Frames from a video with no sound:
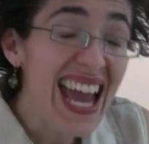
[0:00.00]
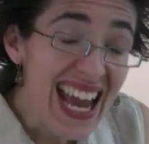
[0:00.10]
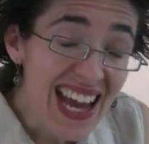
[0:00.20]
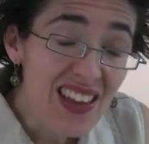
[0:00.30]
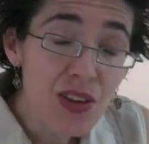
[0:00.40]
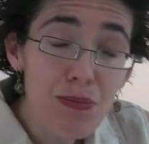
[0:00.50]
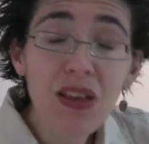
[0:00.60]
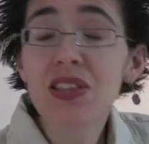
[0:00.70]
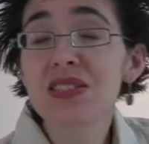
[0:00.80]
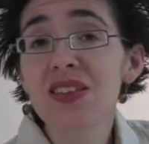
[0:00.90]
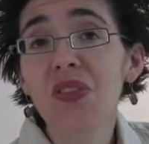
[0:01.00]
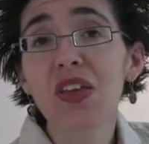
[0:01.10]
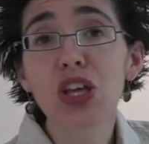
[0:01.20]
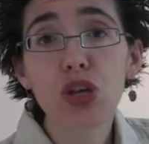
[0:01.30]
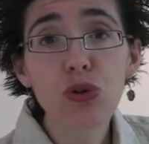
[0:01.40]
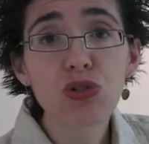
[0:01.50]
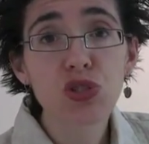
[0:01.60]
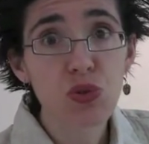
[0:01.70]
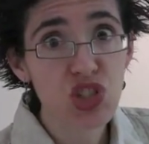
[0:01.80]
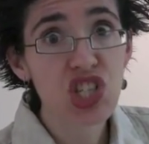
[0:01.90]
And the methods that they use
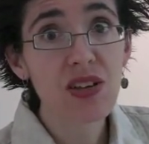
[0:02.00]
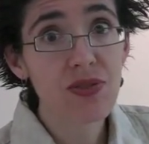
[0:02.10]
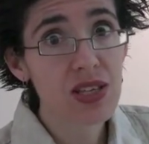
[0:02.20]
to achieve